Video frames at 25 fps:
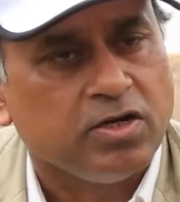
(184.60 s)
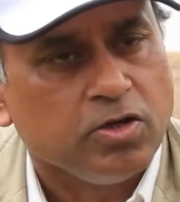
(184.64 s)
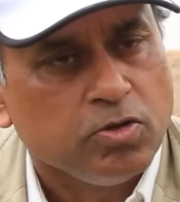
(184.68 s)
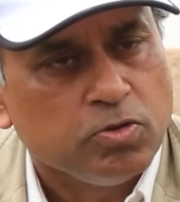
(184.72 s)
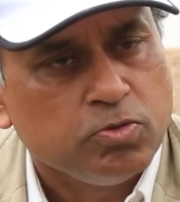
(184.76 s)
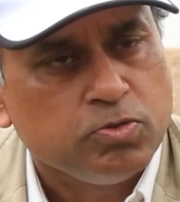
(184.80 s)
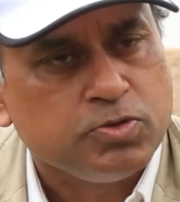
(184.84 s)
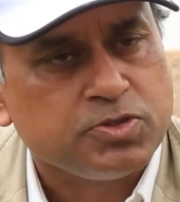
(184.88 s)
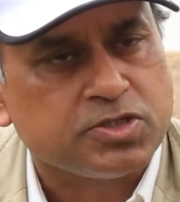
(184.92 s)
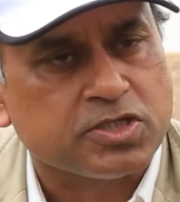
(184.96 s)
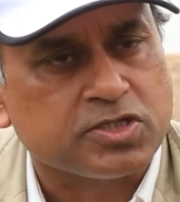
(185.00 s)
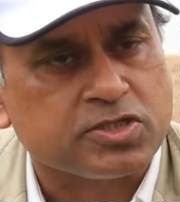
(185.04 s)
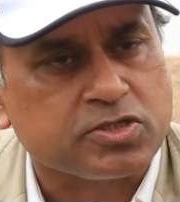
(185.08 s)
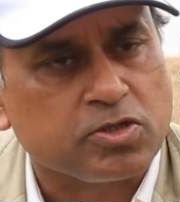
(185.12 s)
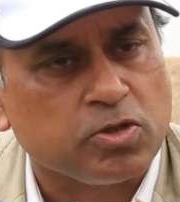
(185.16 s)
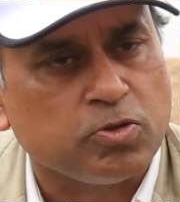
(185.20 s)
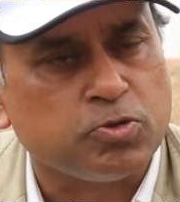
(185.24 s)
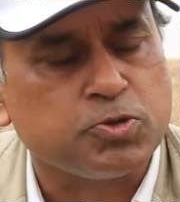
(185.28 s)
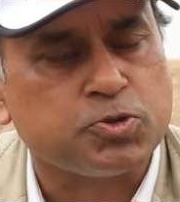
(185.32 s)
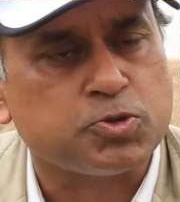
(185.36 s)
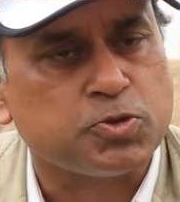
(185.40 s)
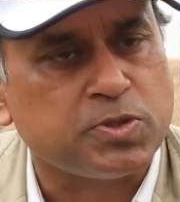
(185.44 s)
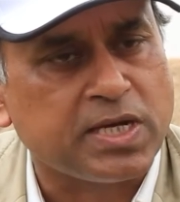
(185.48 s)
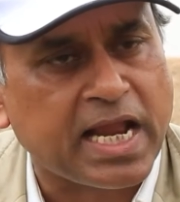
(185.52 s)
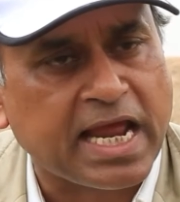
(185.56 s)
loses
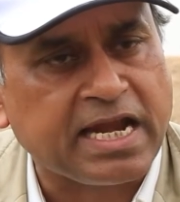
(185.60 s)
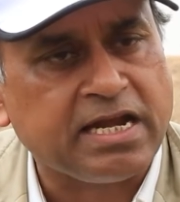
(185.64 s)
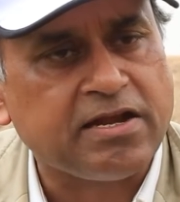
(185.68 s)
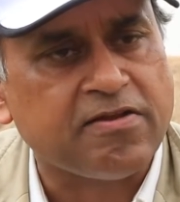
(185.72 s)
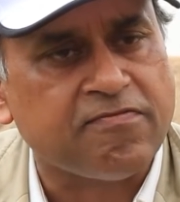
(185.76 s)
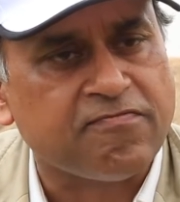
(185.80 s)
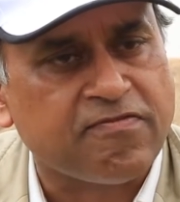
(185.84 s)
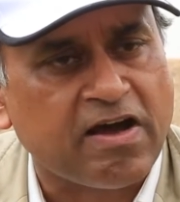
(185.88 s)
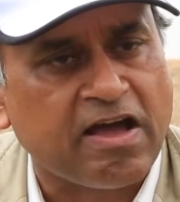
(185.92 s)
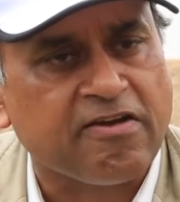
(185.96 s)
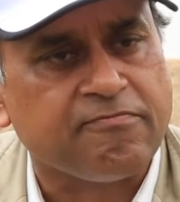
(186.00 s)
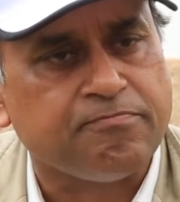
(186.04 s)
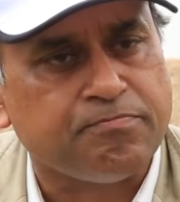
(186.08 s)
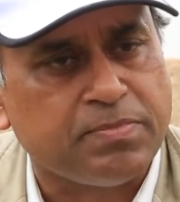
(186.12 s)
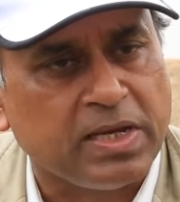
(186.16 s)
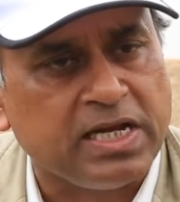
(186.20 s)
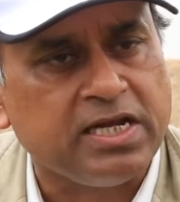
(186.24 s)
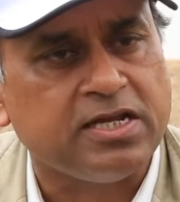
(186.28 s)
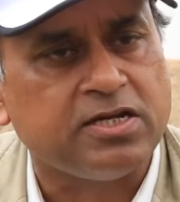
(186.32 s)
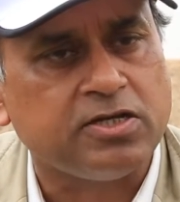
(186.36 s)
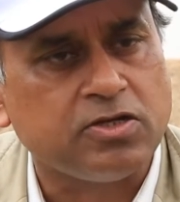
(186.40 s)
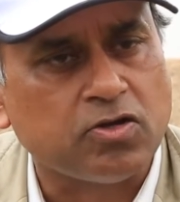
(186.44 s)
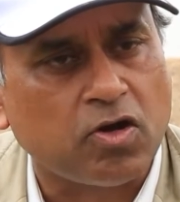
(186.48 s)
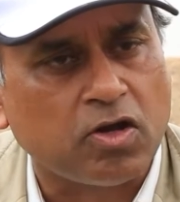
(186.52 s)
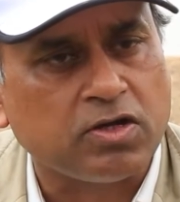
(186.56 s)
close to $95
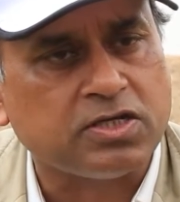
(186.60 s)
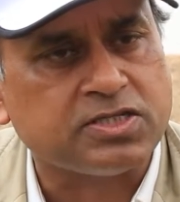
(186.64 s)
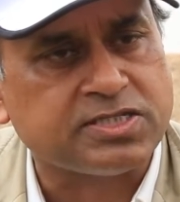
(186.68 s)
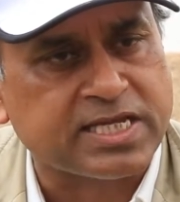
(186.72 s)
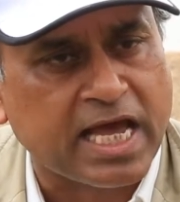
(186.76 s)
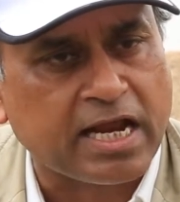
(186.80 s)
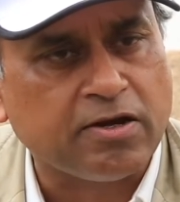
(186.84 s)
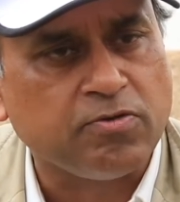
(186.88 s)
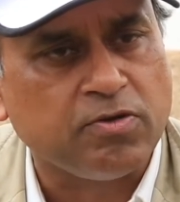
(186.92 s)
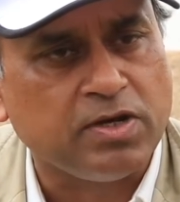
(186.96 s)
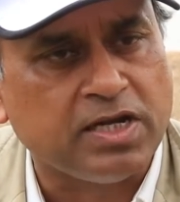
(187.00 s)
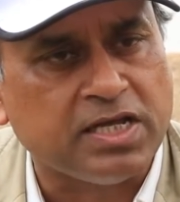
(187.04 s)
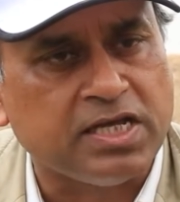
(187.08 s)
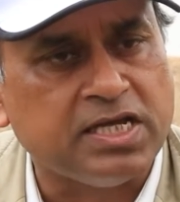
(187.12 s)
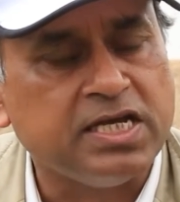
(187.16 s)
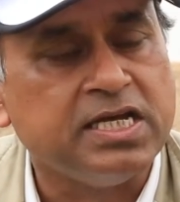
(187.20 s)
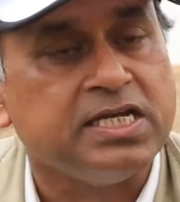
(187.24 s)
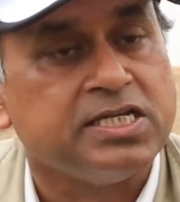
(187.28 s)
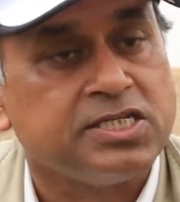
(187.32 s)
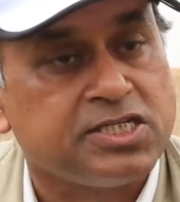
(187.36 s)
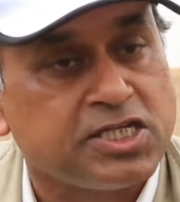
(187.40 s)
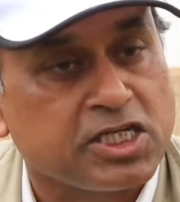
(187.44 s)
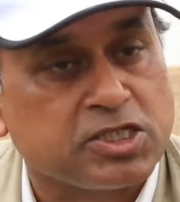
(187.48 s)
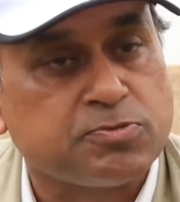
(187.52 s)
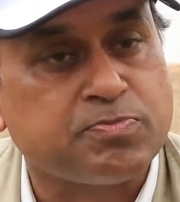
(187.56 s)
billion annually
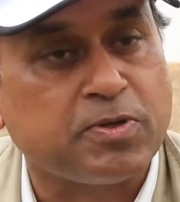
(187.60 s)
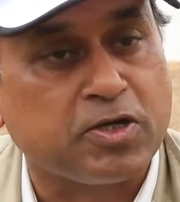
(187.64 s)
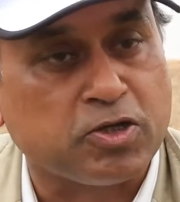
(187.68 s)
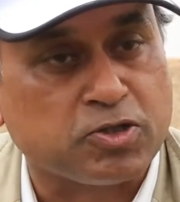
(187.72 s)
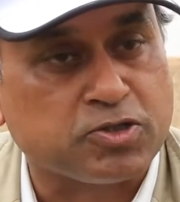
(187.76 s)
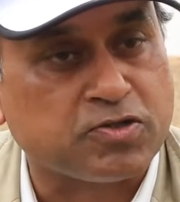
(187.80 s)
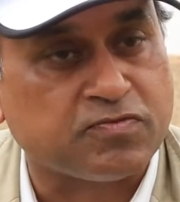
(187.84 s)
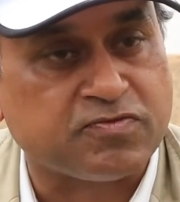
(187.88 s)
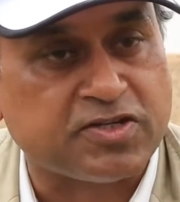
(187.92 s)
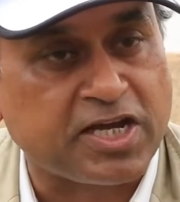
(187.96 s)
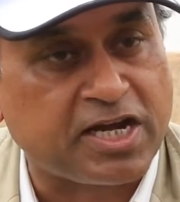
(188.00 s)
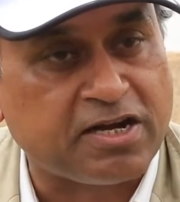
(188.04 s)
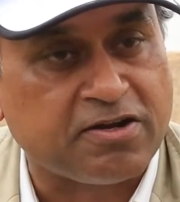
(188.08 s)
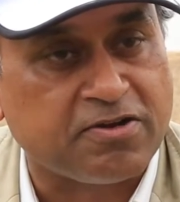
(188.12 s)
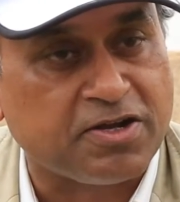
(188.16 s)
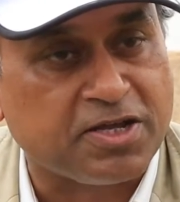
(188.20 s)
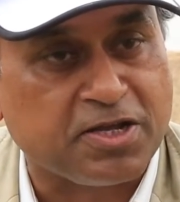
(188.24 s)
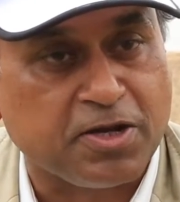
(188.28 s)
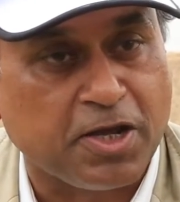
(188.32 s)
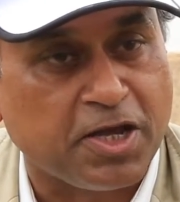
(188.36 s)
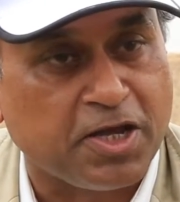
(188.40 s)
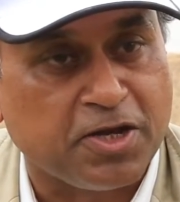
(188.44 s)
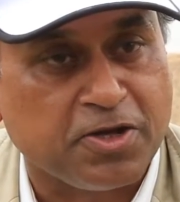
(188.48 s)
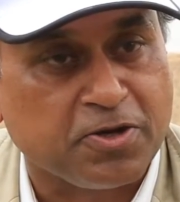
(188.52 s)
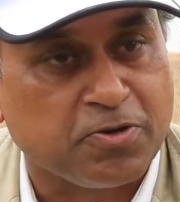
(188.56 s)
just because of gender
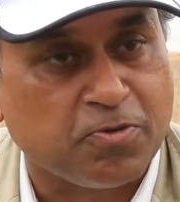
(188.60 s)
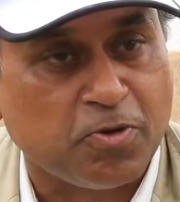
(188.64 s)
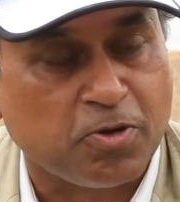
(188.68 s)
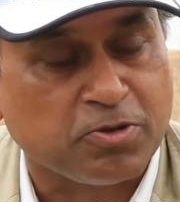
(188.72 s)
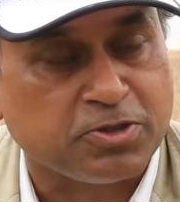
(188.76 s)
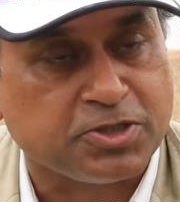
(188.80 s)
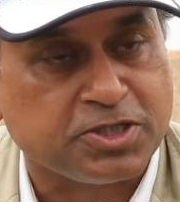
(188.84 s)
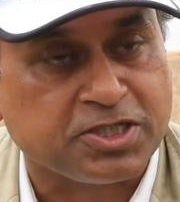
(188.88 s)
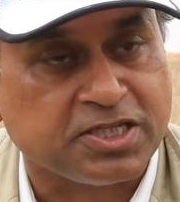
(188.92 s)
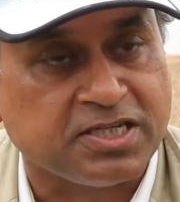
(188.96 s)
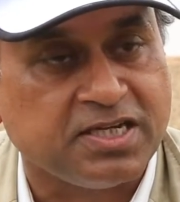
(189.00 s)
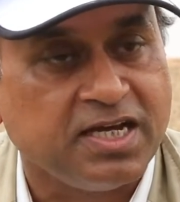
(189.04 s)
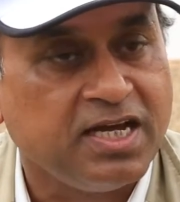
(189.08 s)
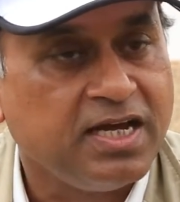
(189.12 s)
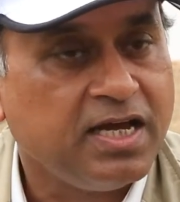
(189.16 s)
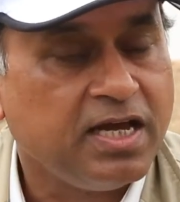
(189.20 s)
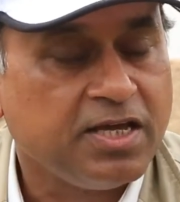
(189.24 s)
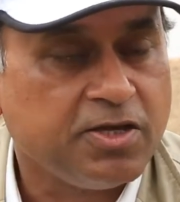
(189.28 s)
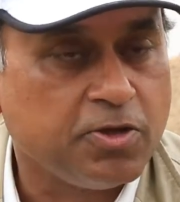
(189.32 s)
inequality.